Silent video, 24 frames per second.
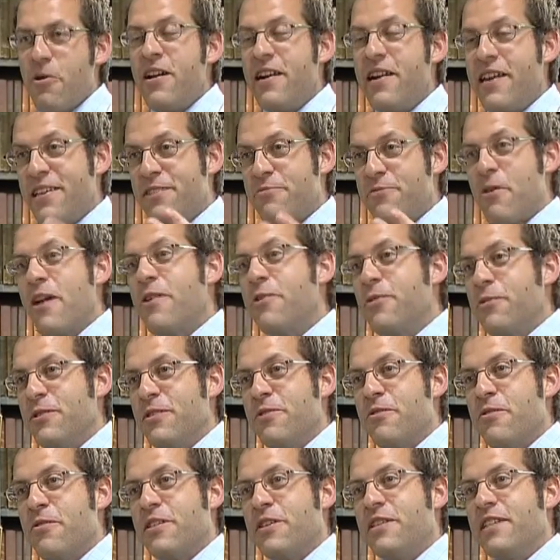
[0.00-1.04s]
earliest records of
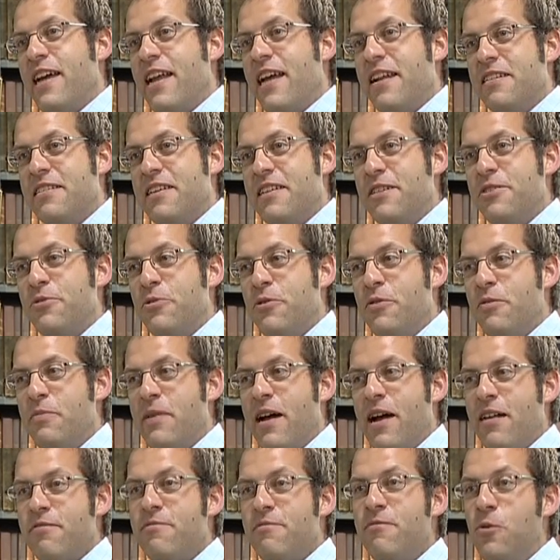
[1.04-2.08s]
Christianity talk
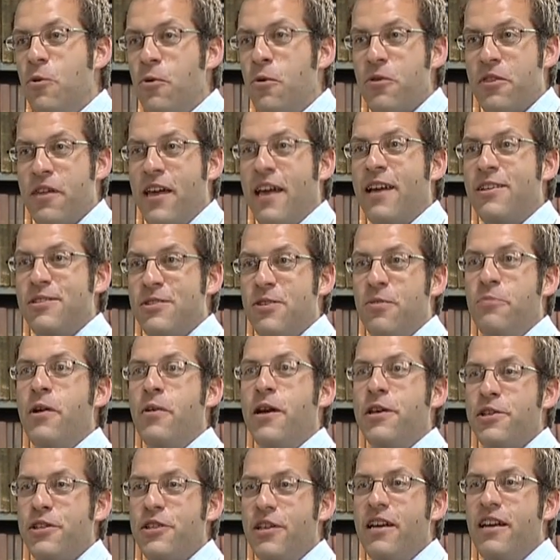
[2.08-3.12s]
about four things on
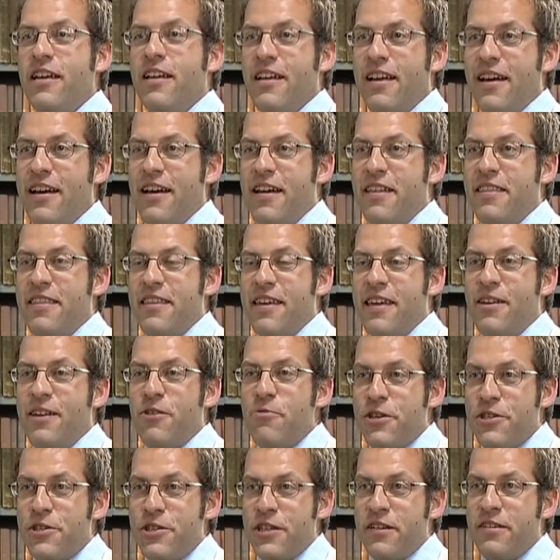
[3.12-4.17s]
which uh, the
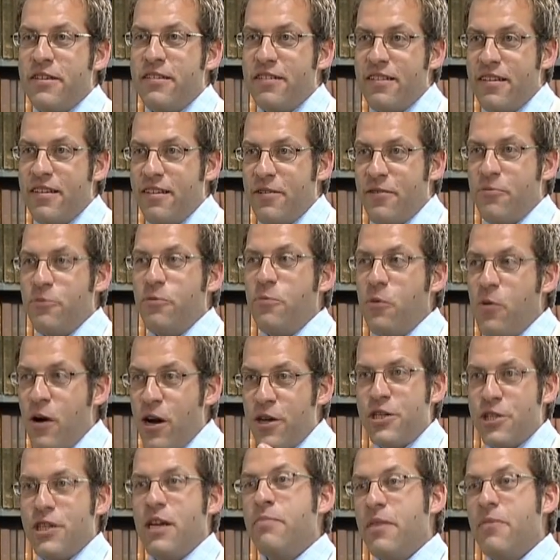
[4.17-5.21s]
Christian
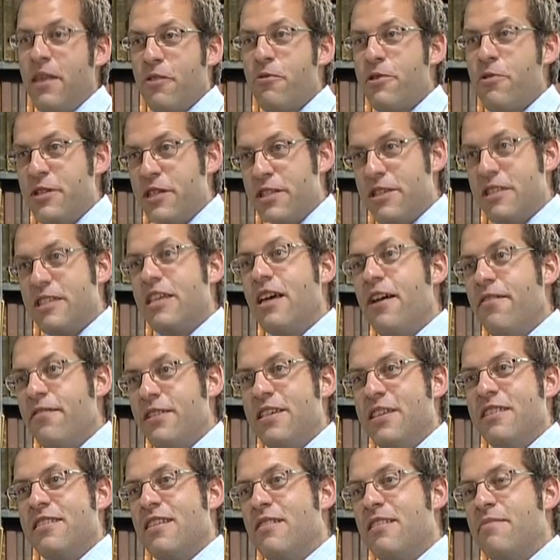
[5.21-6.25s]
worship, the Christian
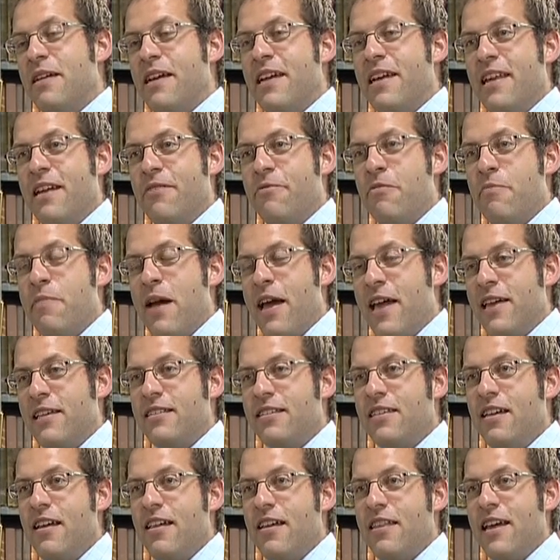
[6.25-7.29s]
services at the beginning were based.
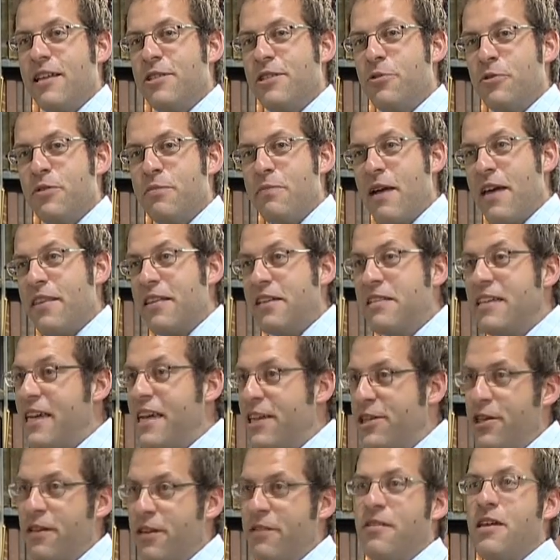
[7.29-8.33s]
They talked about the
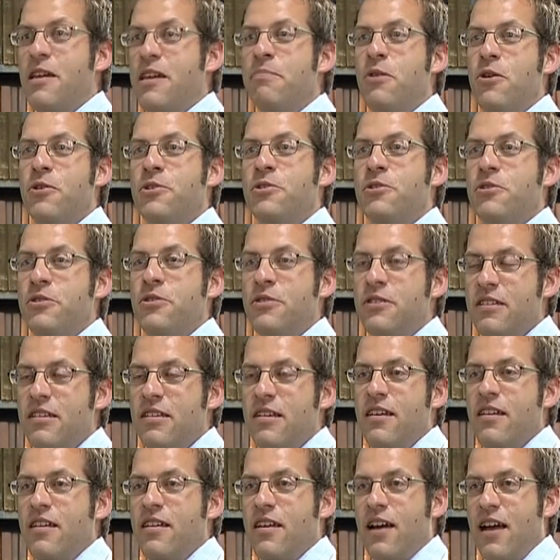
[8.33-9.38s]
teaching of the apostles,
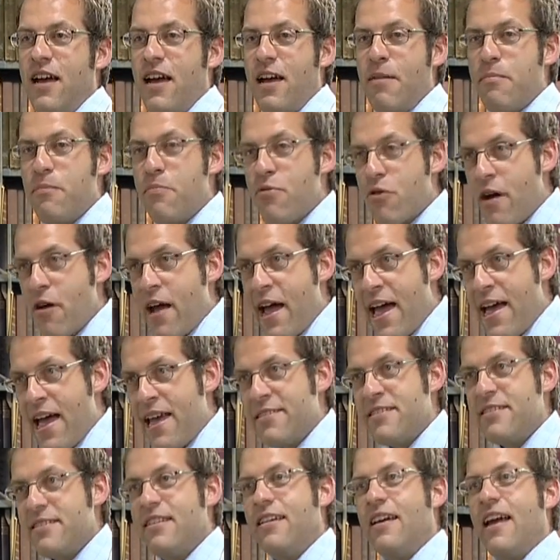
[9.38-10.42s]
uh,
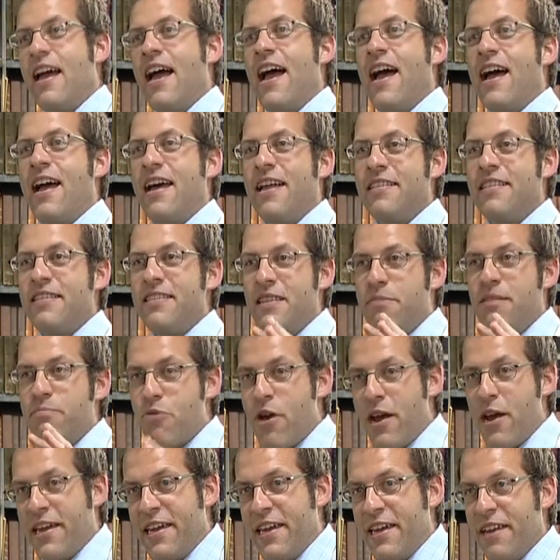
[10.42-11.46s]
prayers, and the
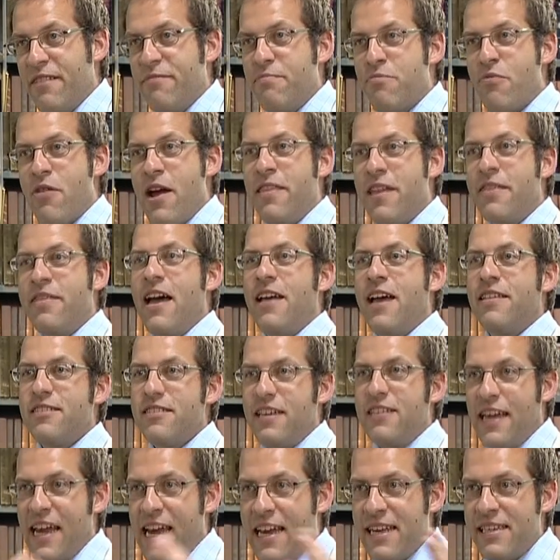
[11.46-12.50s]
breaking of bread, that's
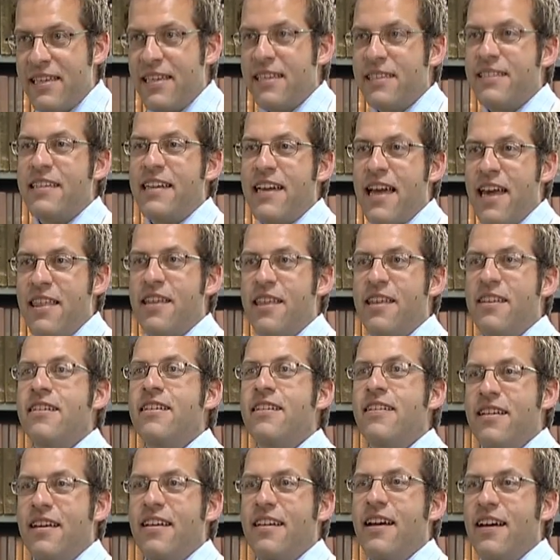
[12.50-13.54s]
eating together
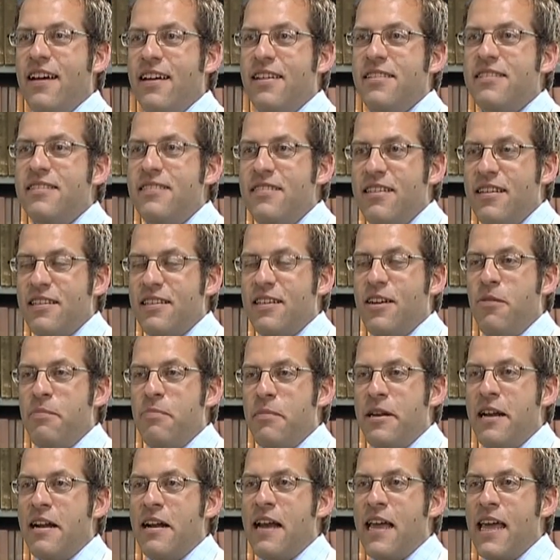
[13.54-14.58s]
uh,
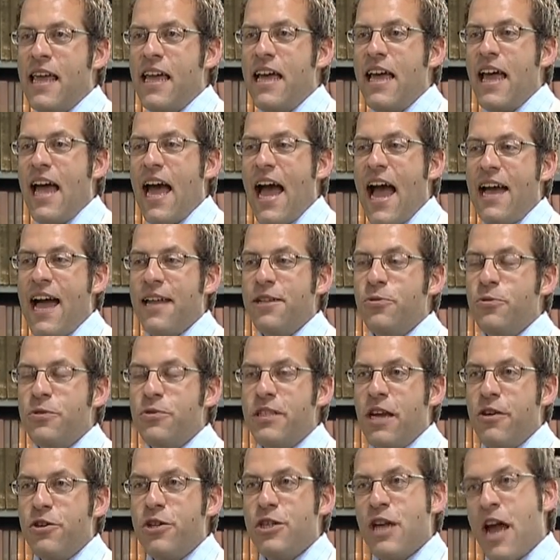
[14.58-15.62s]
communally, and
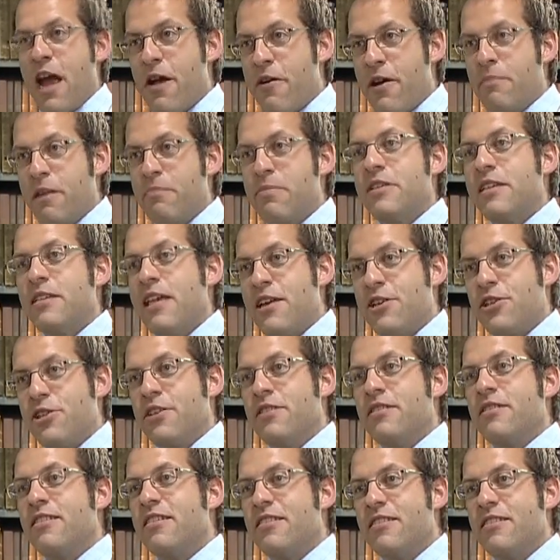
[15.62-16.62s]
also sharing possessions.